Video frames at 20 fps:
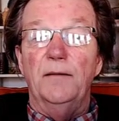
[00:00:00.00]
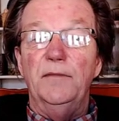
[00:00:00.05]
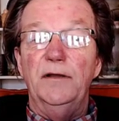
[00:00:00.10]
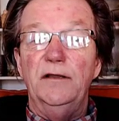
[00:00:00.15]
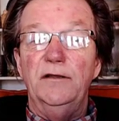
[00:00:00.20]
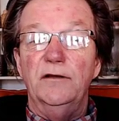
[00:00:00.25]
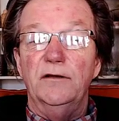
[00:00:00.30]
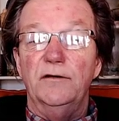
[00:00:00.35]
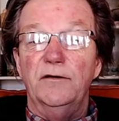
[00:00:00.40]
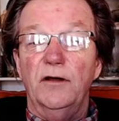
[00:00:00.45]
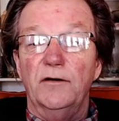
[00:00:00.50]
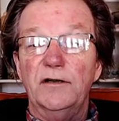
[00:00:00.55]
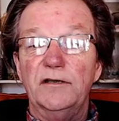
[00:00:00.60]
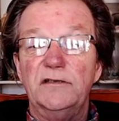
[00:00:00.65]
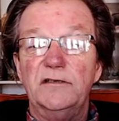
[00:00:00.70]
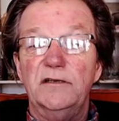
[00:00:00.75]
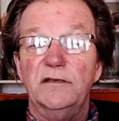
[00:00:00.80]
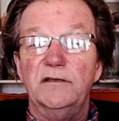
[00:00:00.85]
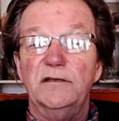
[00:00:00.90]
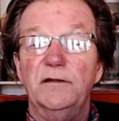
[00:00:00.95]
you
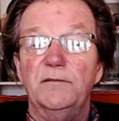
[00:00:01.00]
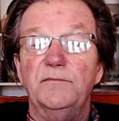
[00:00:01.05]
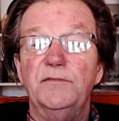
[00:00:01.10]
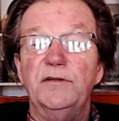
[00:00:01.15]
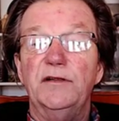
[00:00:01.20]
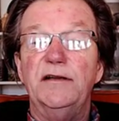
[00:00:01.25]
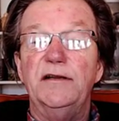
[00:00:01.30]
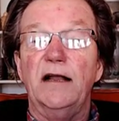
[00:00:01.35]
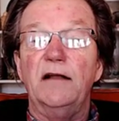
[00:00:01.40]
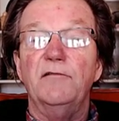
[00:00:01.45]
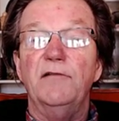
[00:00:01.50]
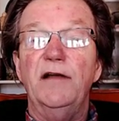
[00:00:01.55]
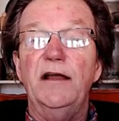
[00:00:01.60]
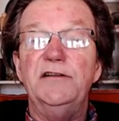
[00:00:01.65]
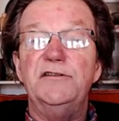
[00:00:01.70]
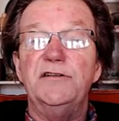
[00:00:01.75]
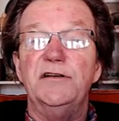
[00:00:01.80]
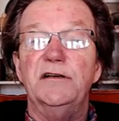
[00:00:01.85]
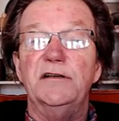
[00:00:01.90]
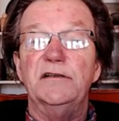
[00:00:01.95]
notice that the
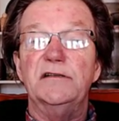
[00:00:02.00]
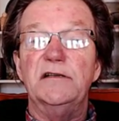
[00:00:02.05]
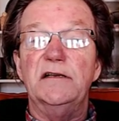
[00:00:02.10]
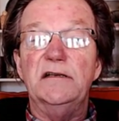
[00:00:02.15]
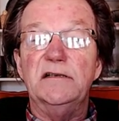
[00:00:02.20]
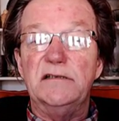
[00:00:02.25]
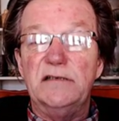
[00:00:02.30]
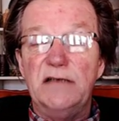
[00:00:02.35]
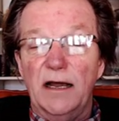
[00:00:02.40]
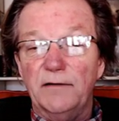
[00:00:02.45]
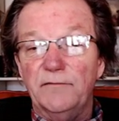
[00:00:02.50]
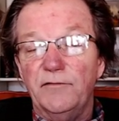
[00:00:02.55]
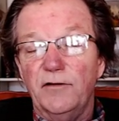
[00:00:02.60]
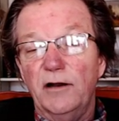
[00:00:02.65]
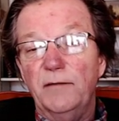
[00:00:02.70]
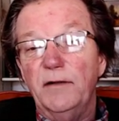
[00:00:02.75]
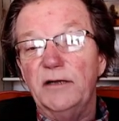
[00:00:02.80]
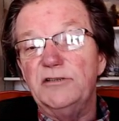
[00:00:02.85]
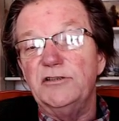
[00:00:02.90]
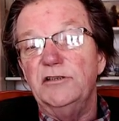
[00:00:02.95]
decoration is done
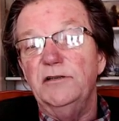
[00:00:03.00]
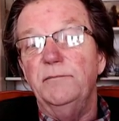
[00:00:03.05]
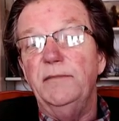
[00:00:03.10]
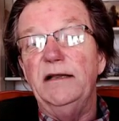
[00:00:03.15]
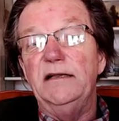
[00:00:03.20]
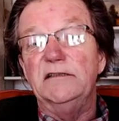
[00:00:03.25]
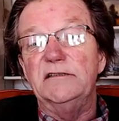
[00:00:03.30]
very much in the Ming